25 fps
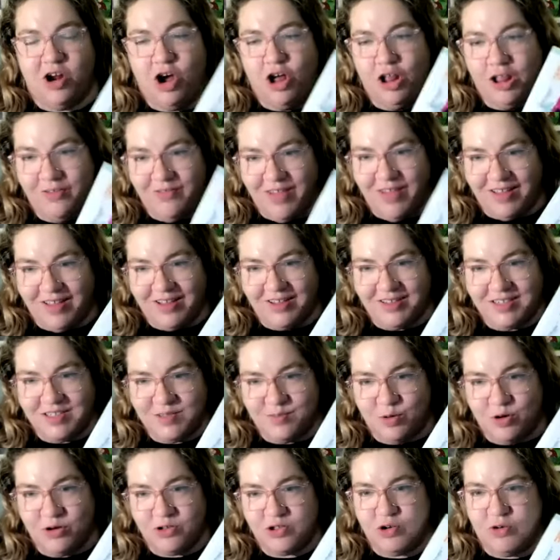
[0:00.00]
all of Alex's
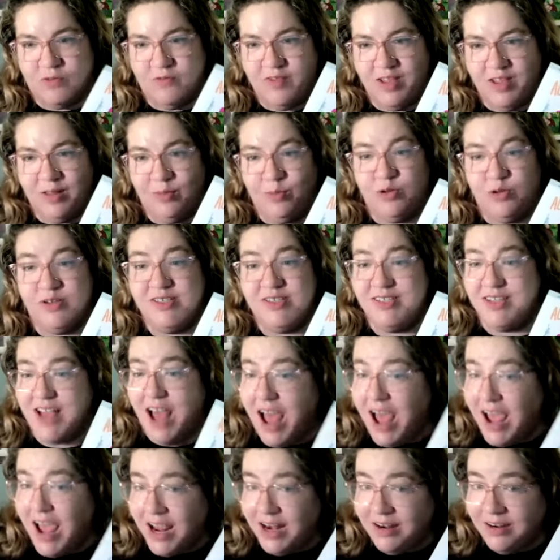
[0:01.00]
books are available
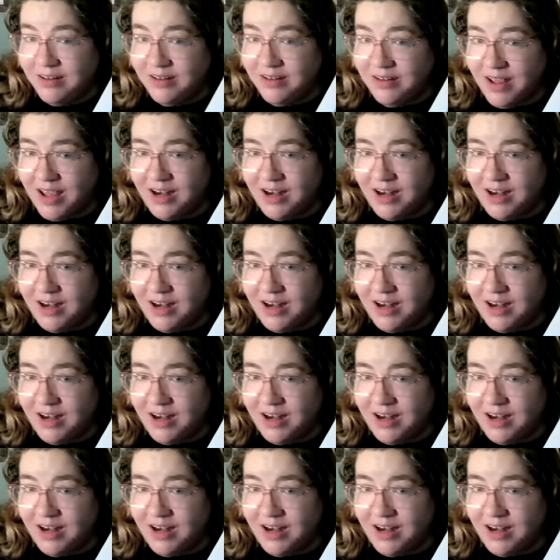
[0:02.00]
signed